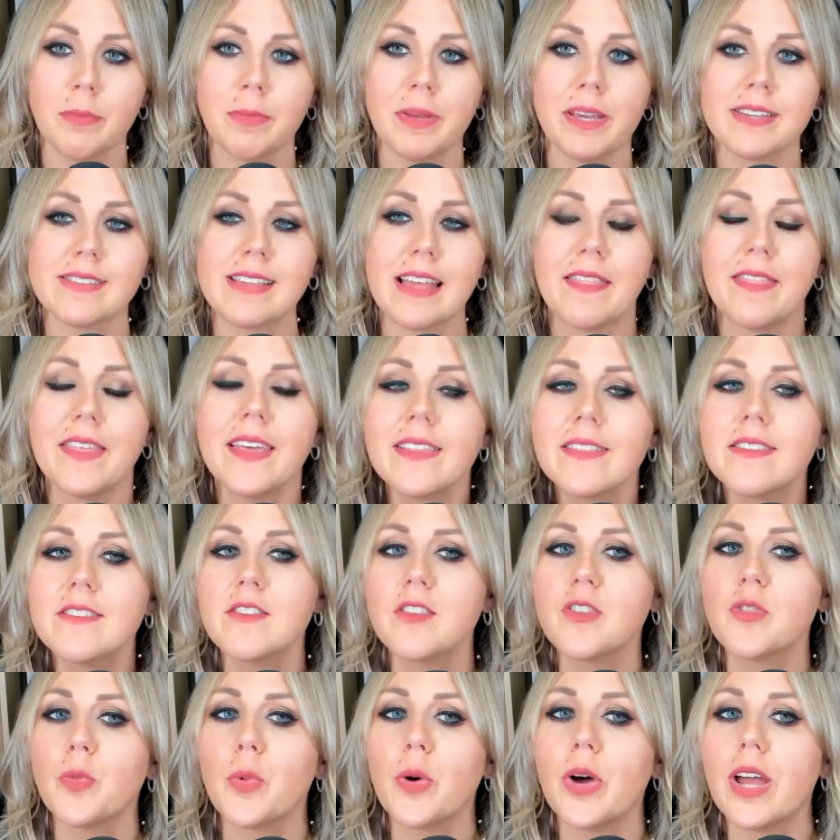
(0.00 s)
because I think this
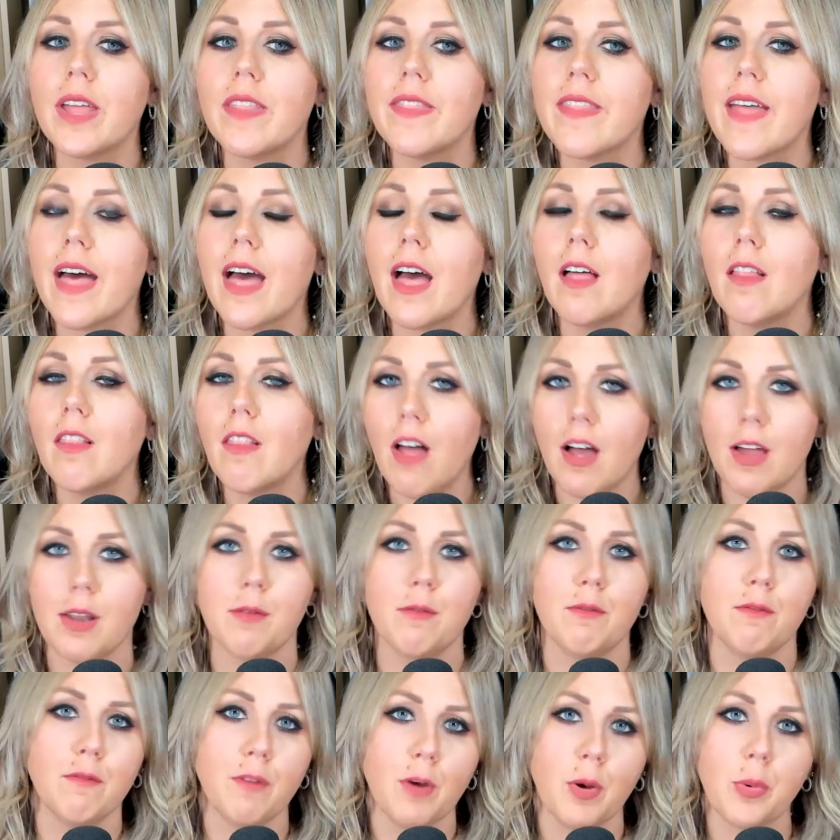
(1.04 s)
is one that a lot of
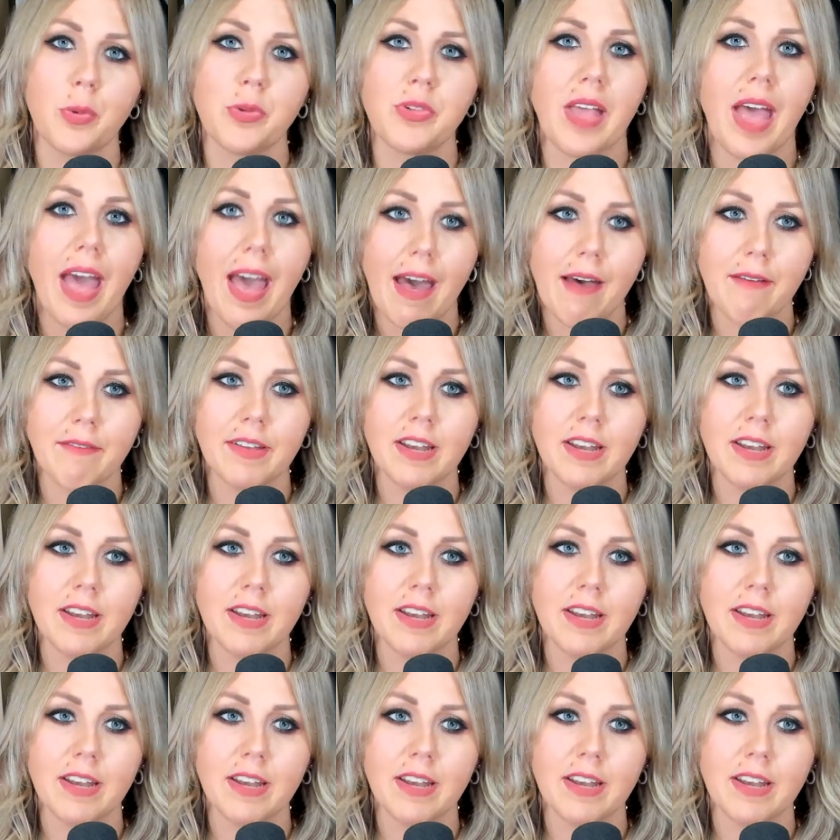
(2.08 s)
folks have.